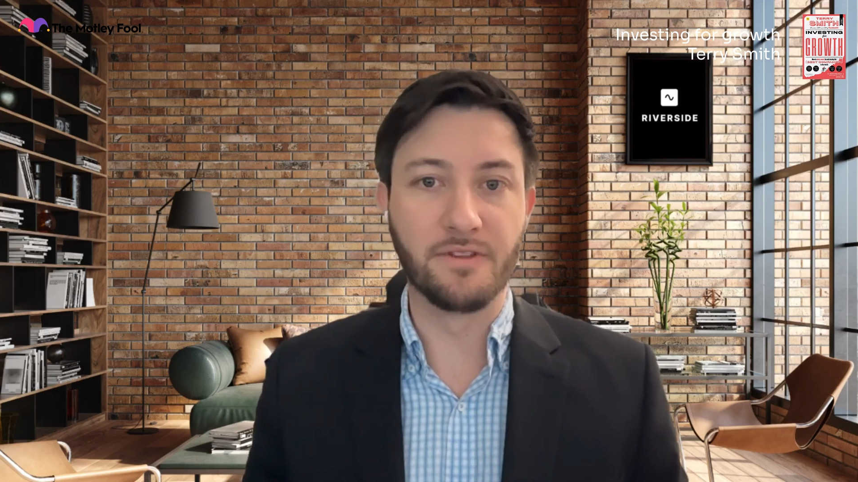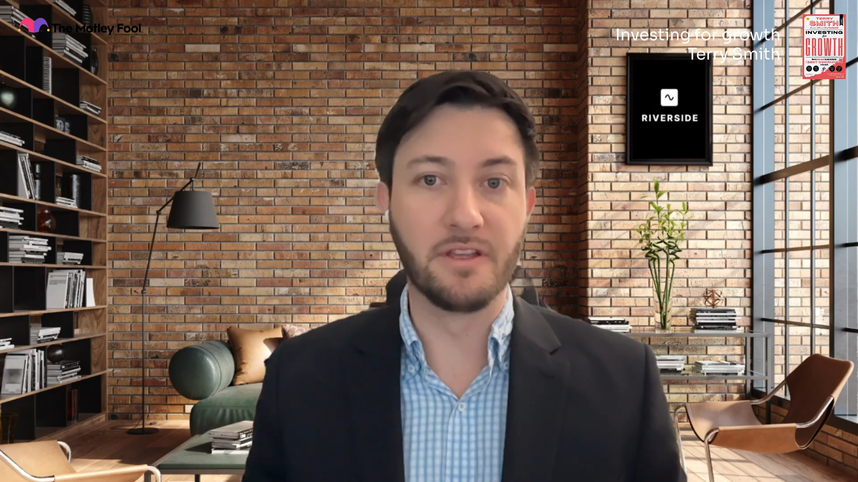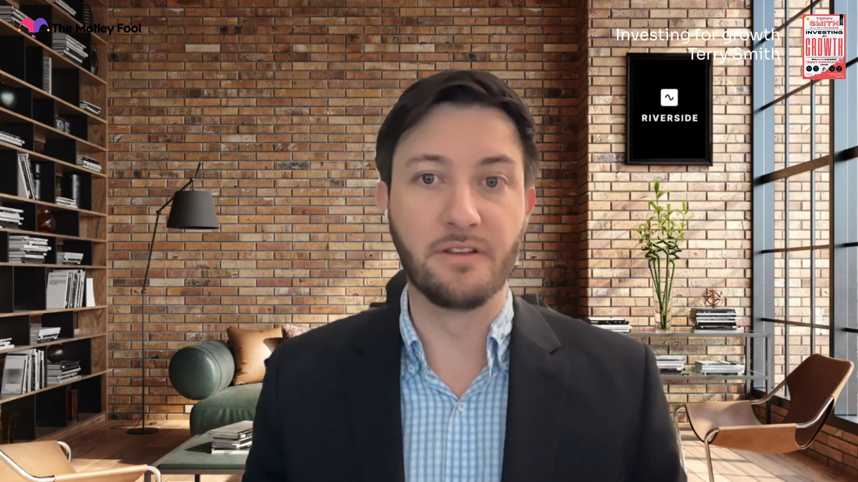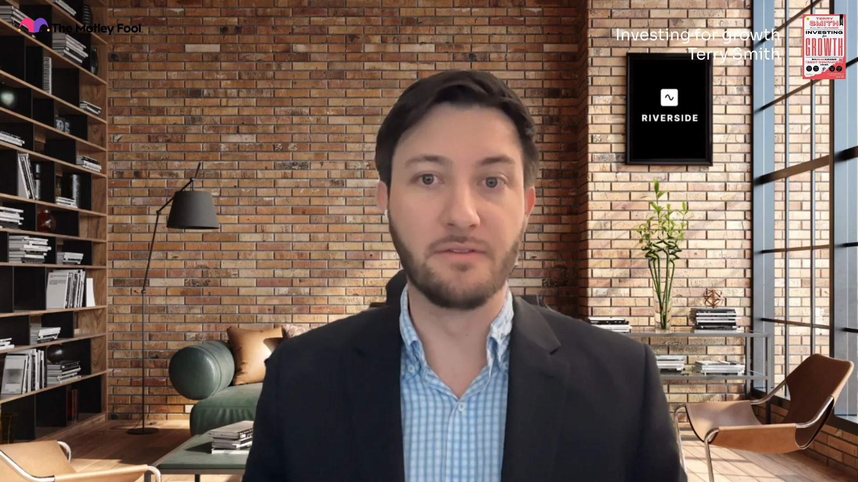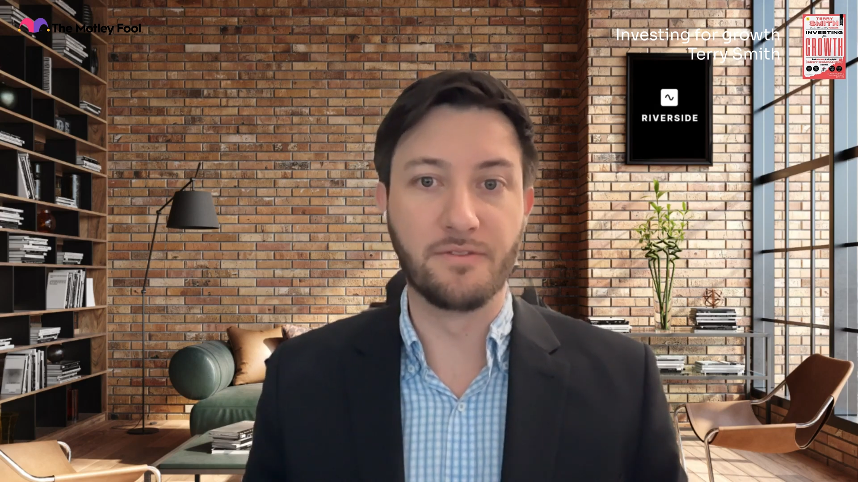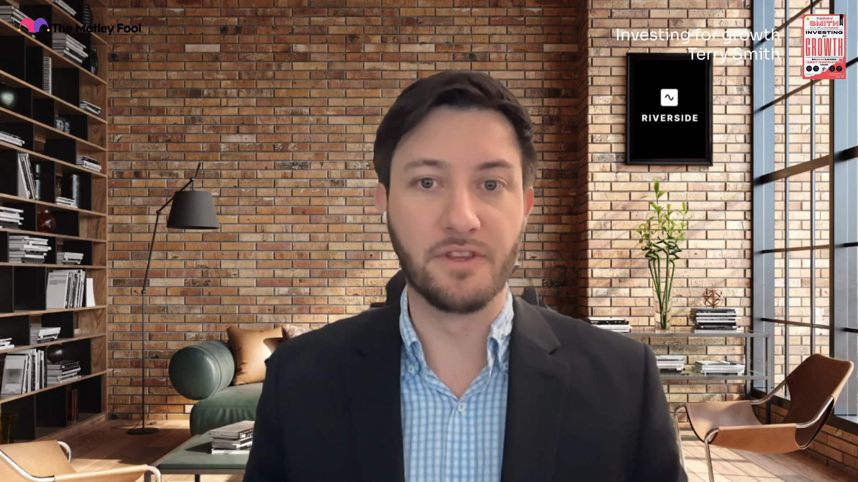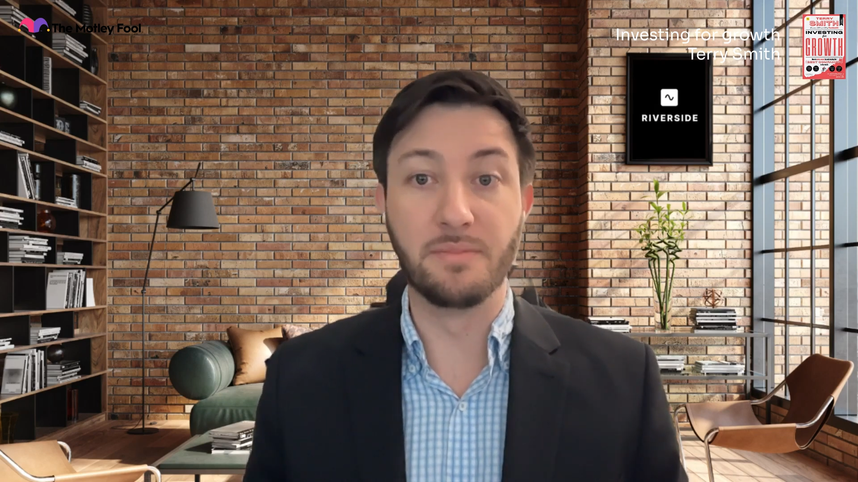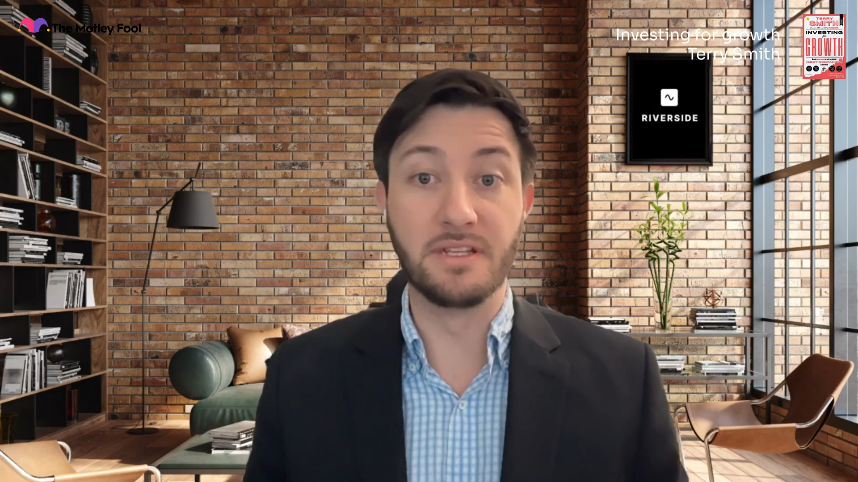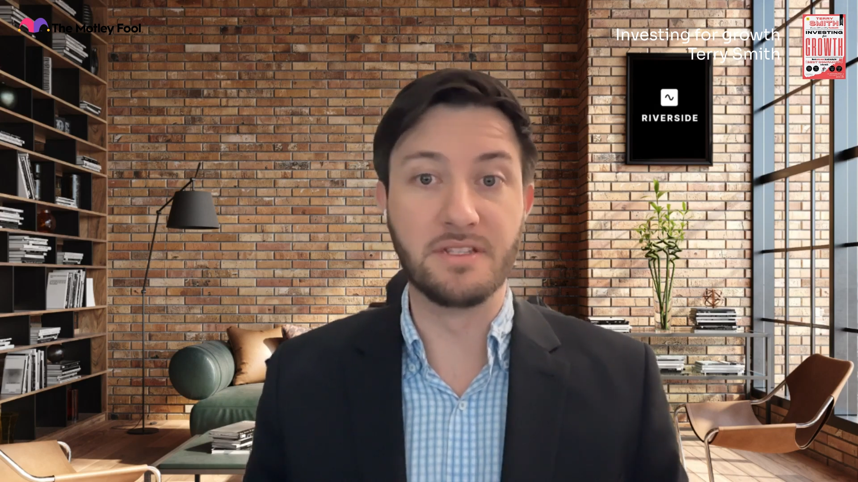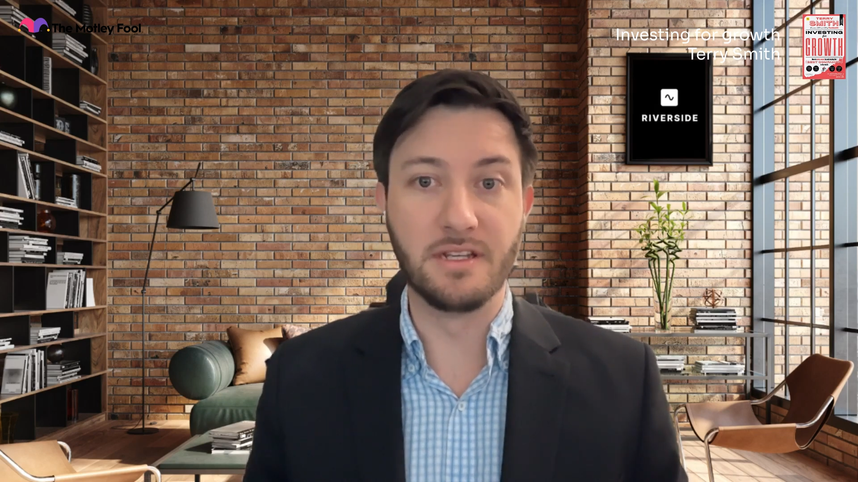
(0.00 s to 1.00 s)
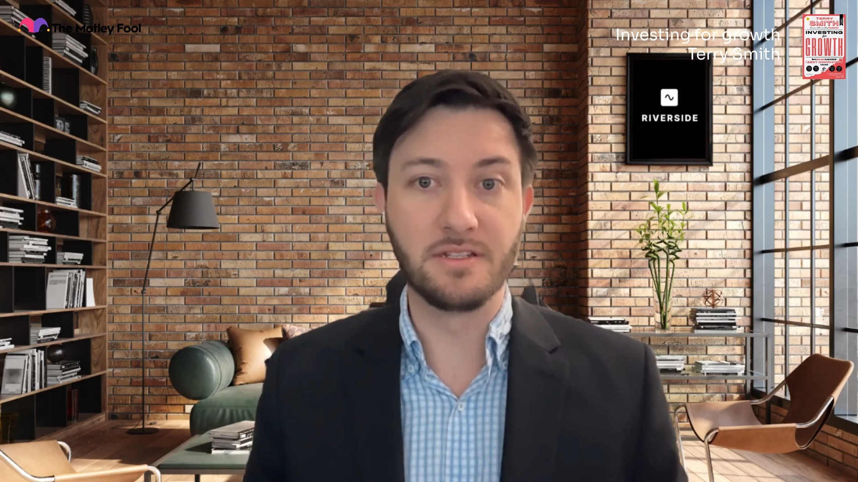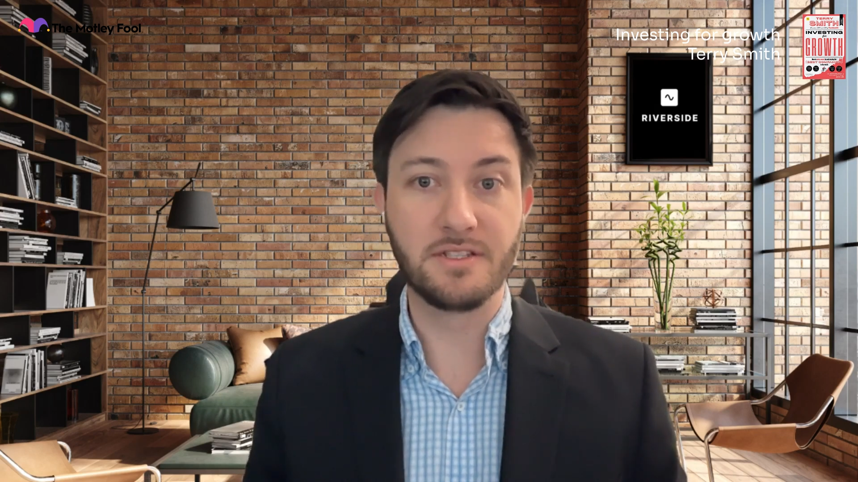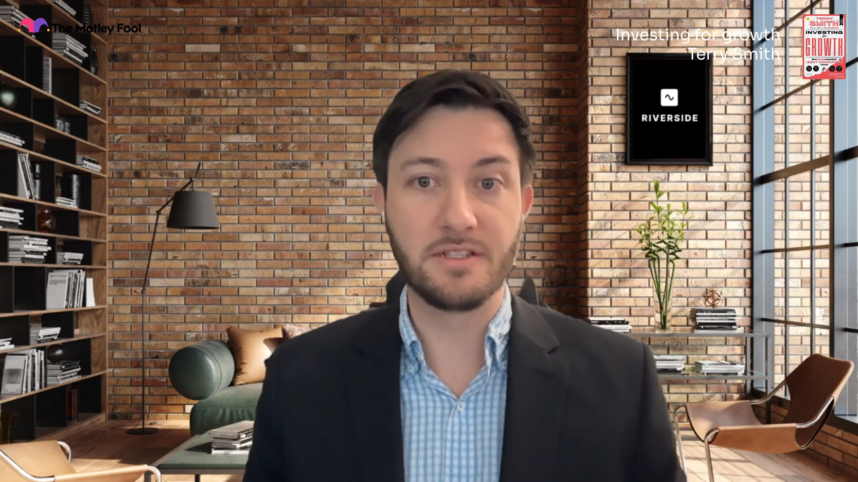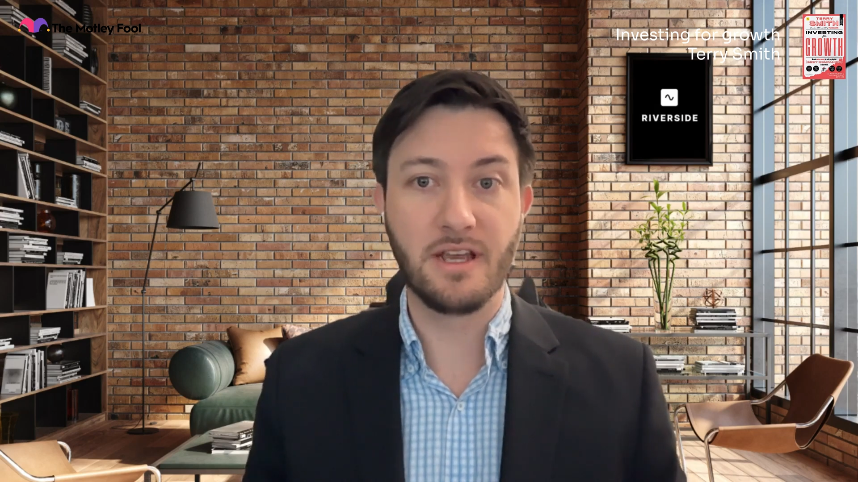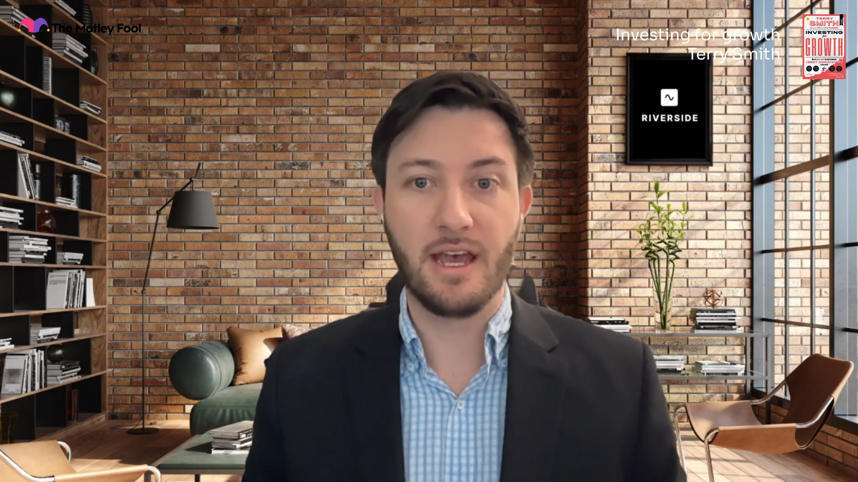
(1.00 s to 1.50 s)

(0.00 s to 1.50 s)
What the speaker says: the business.